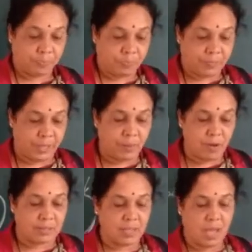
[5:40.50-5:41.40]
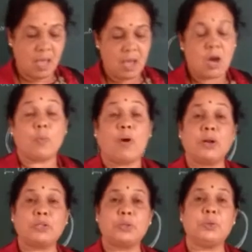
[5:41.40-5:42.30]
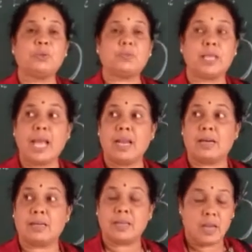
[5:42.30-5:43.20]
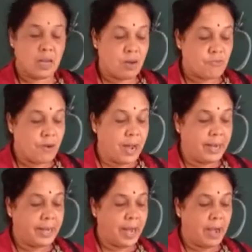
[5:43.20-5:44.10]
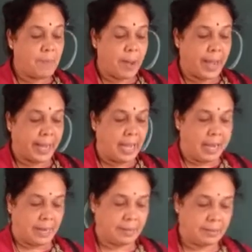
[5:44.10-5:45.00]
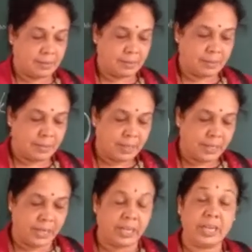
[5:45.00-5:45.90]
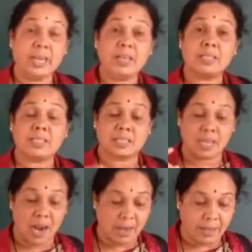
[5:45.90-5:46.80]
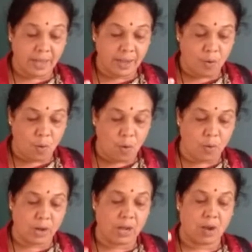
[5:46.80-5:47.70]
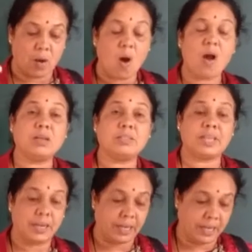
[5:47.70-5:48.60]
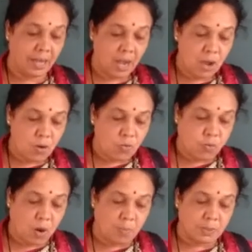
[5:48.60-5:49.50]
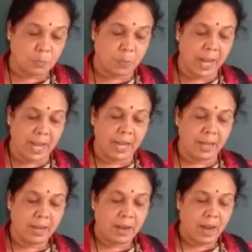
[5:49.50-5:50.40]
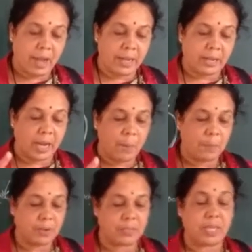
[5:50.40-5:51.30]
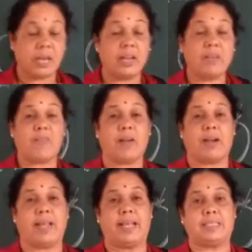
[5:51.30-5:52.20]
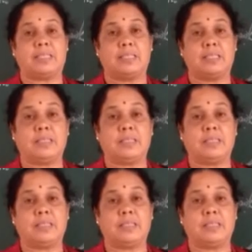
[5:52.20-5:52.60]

there was a Portuguese sailor Ferdinand Magellan. He started on a long journey from Spain and kept sailing for days.